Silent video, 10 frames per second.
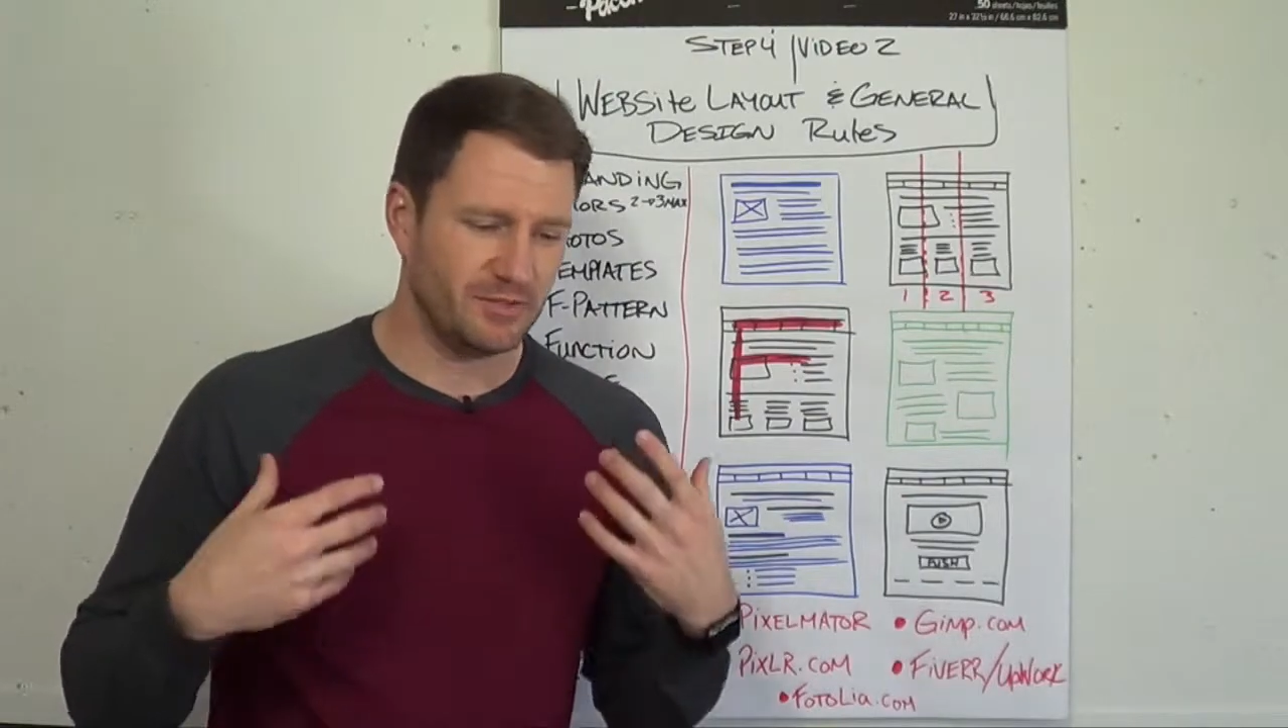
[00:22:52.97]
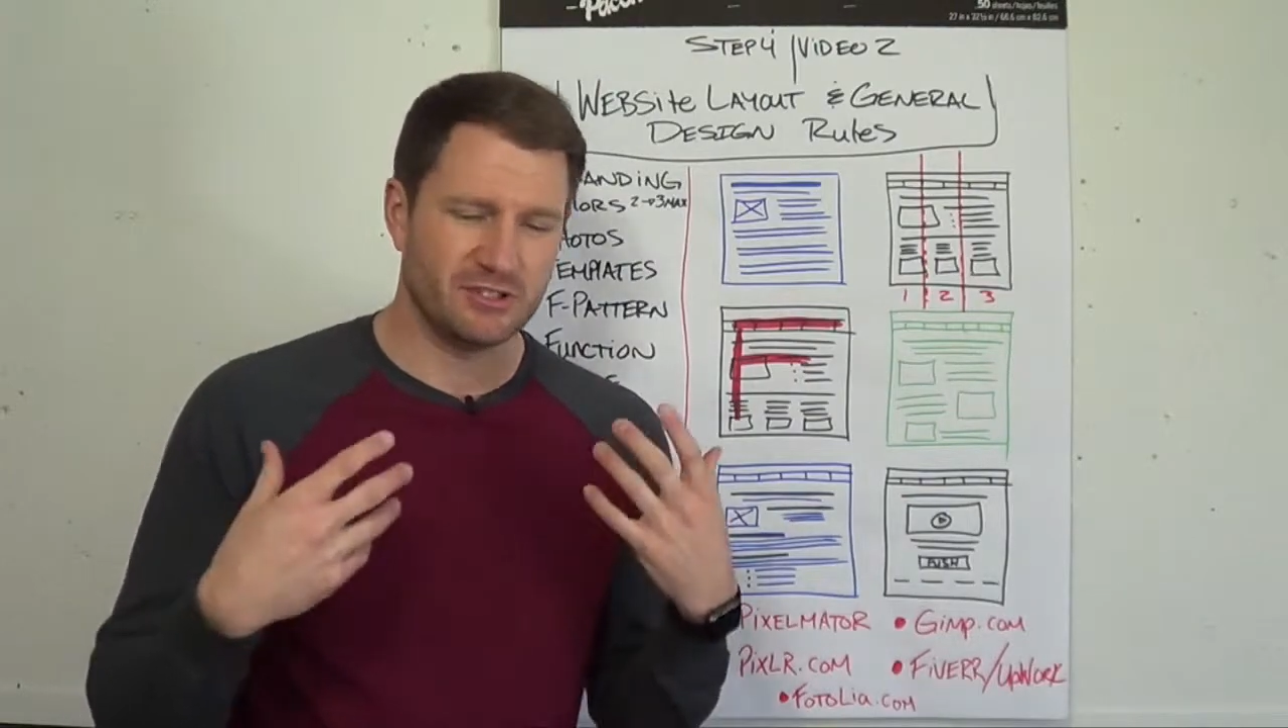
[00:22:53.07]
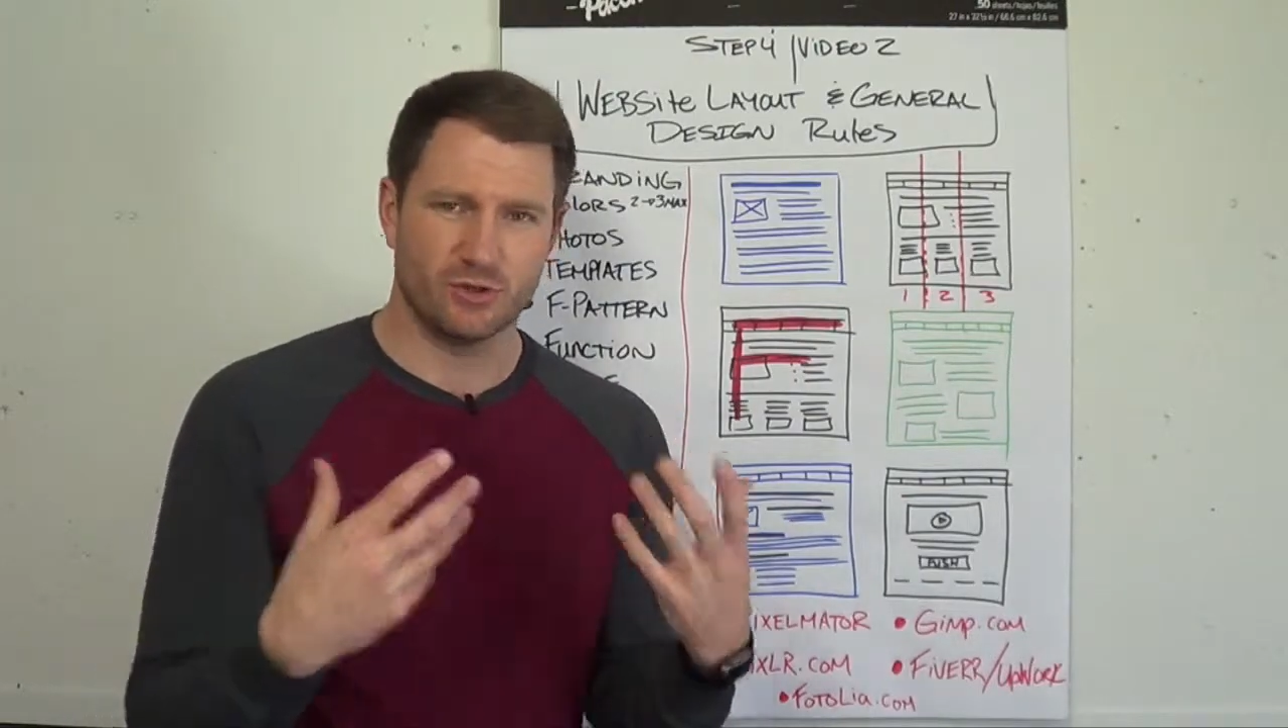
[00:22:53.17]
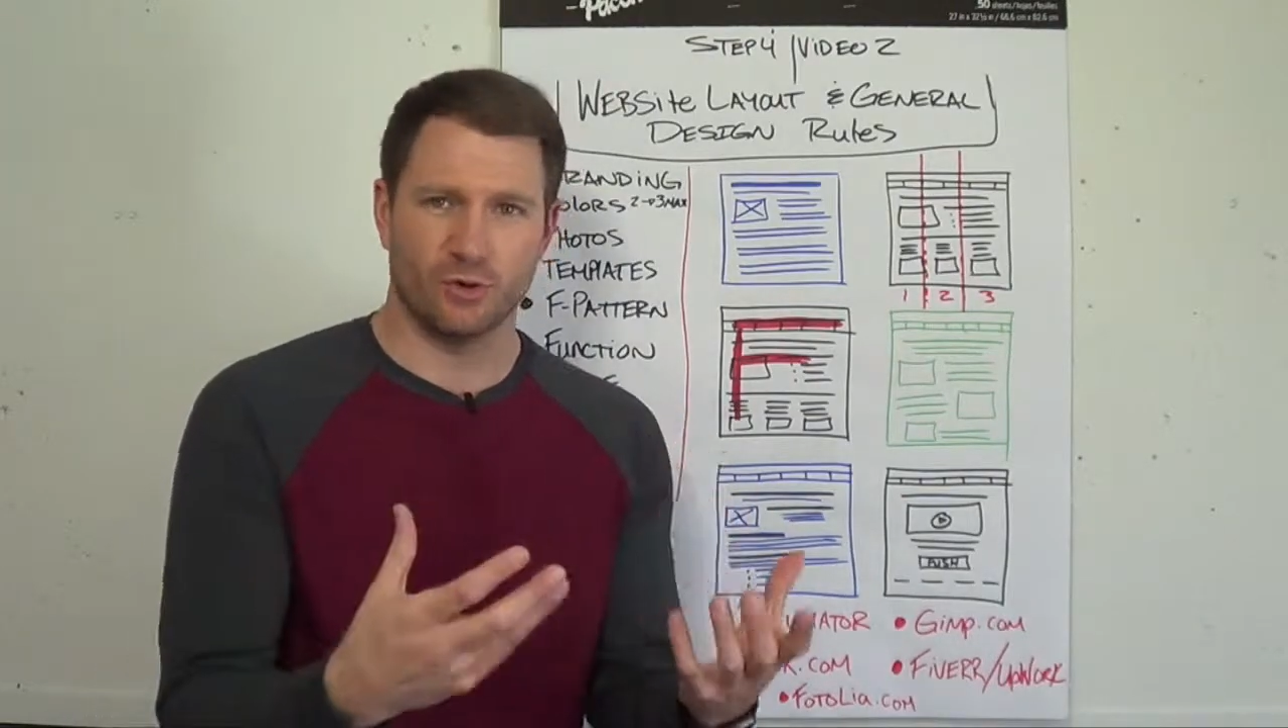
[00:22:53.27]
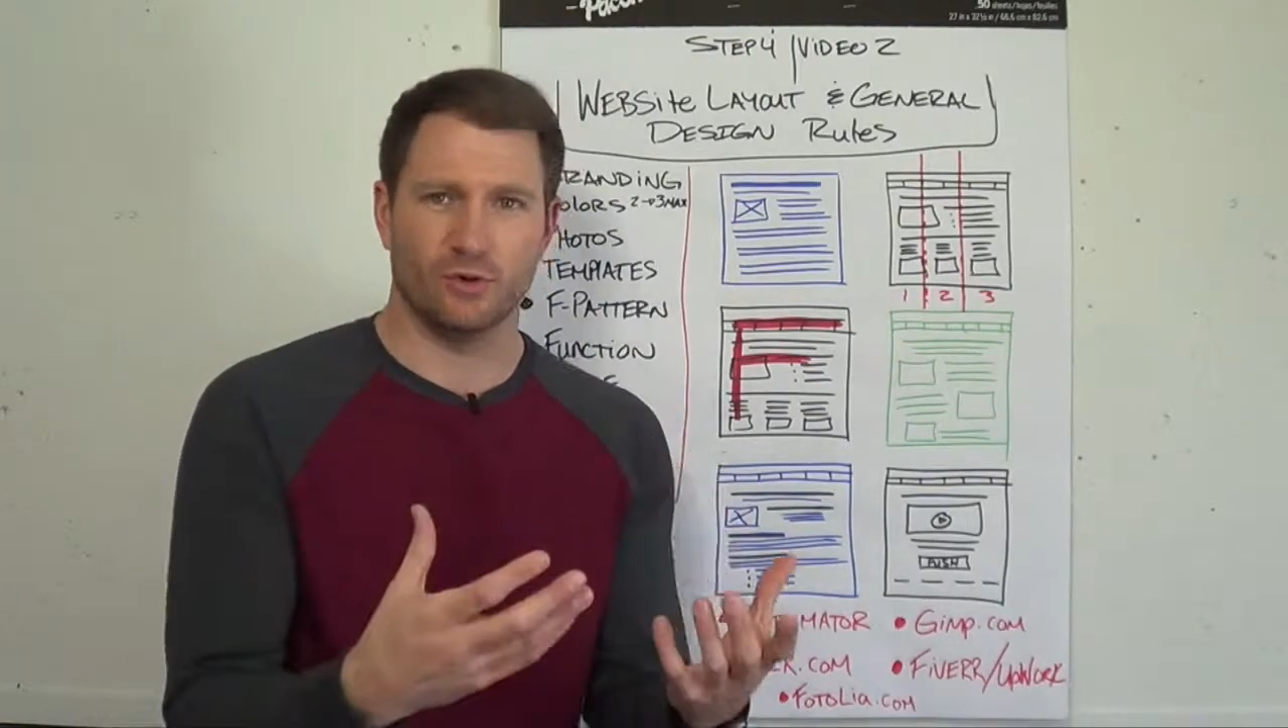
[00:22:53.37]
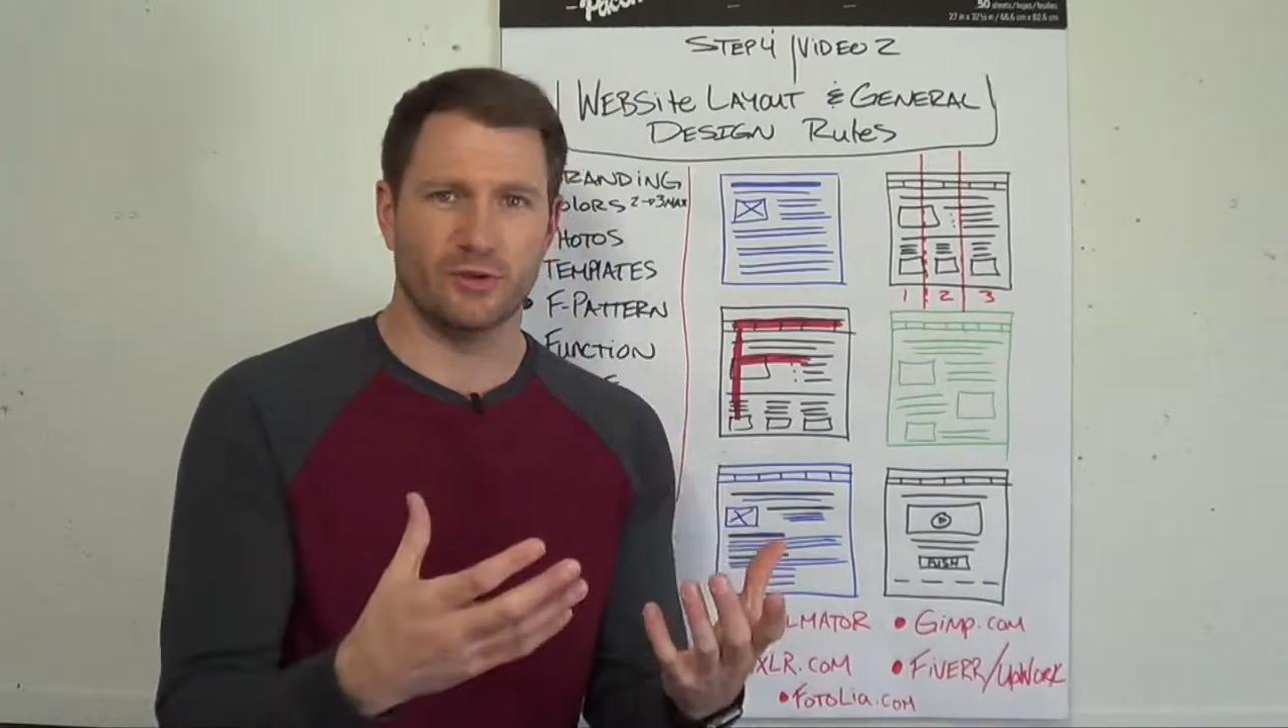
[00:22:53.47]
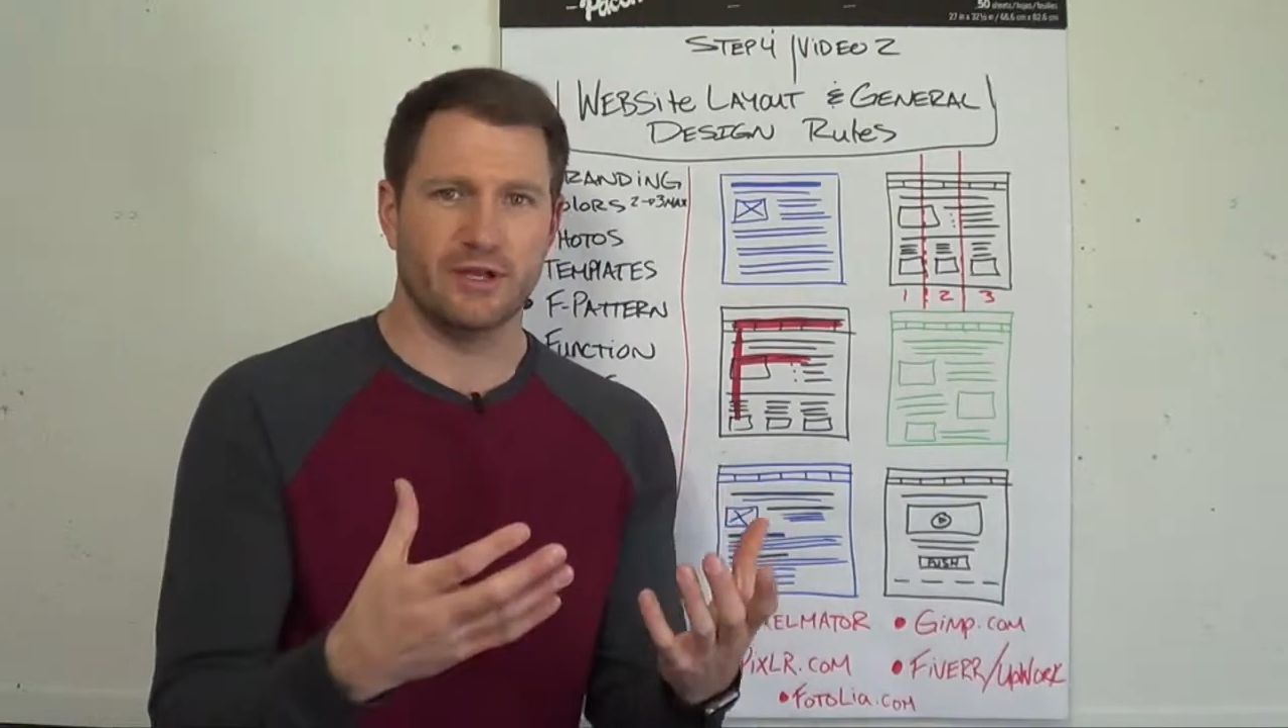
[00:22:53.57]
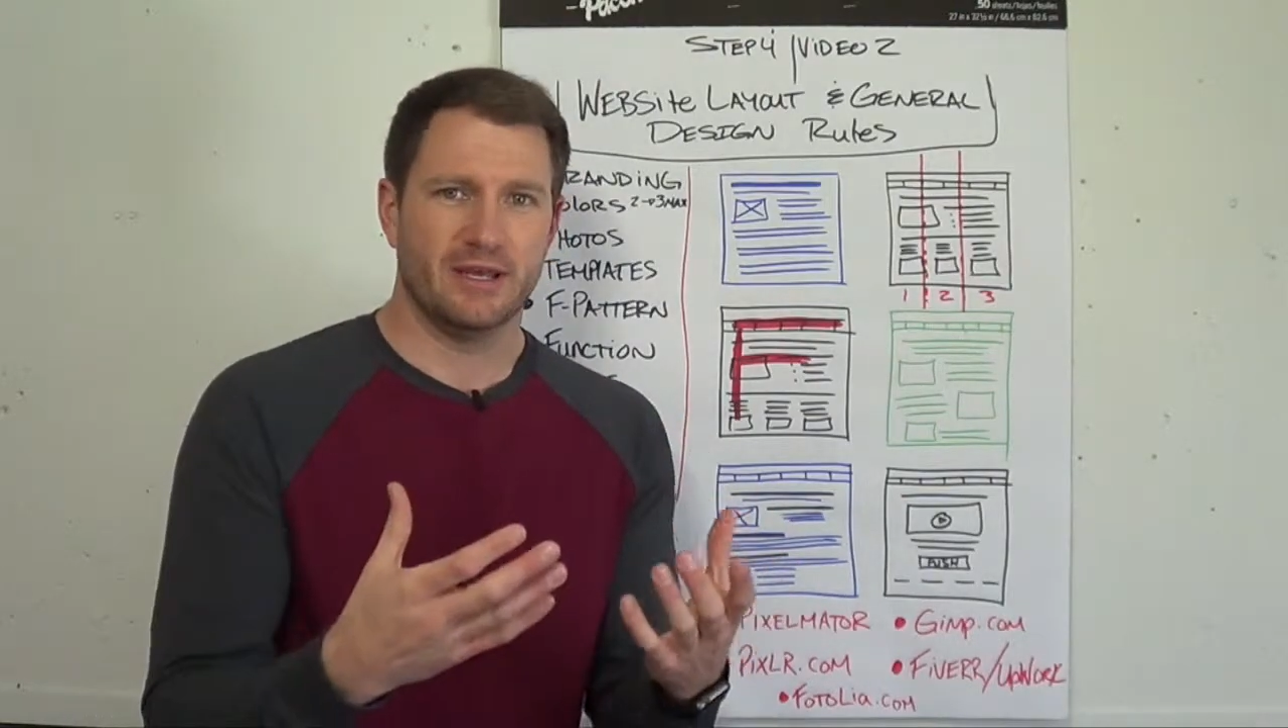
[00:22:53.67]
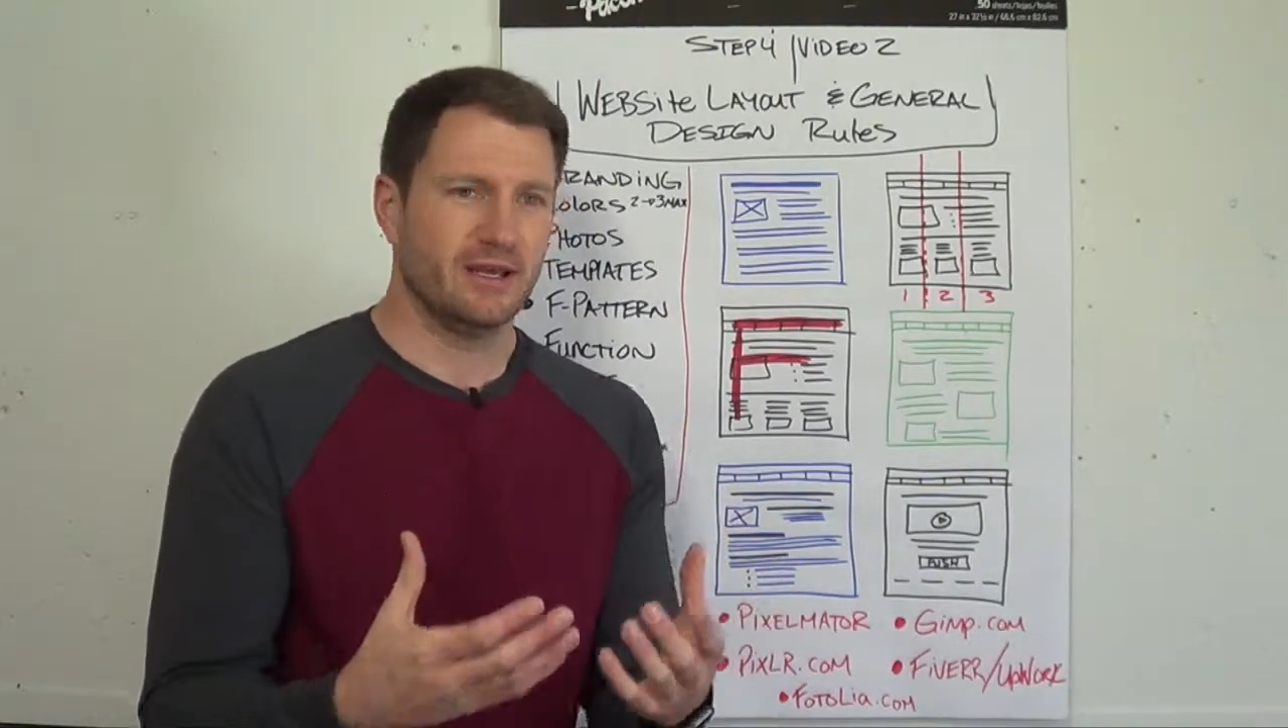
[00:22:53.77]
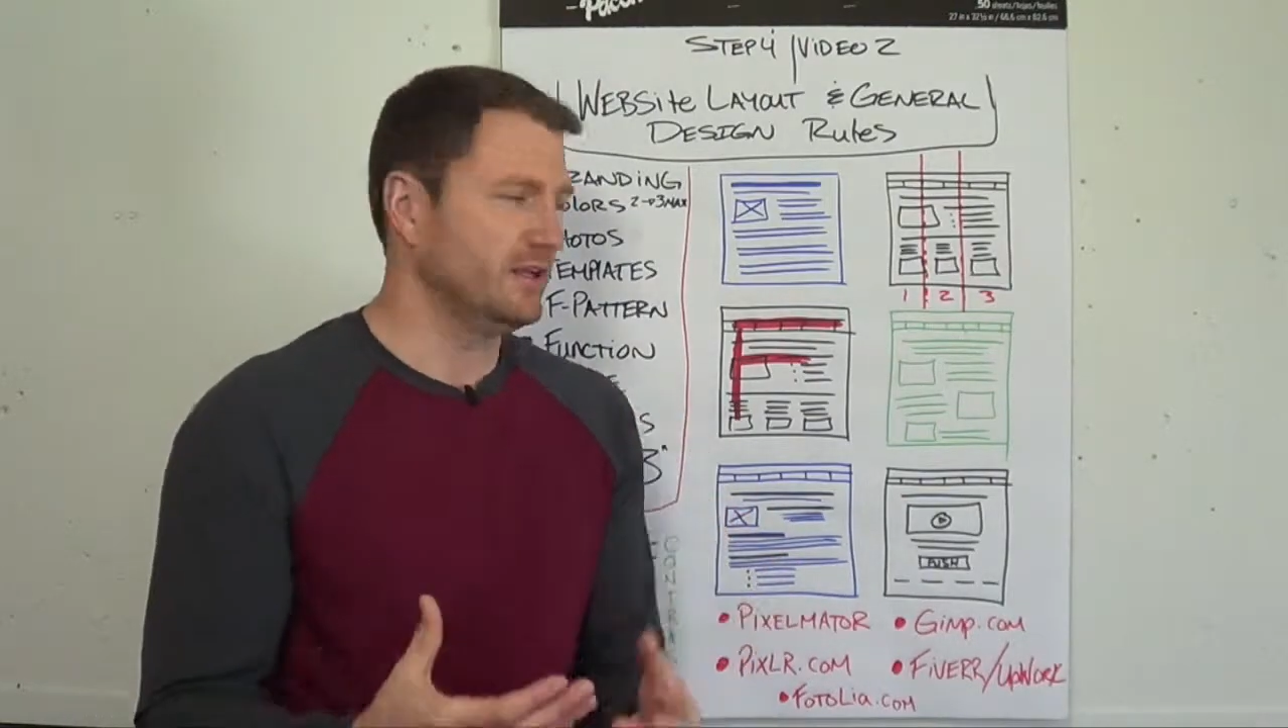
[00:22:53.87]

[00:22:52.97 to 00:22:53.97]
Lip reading: be told,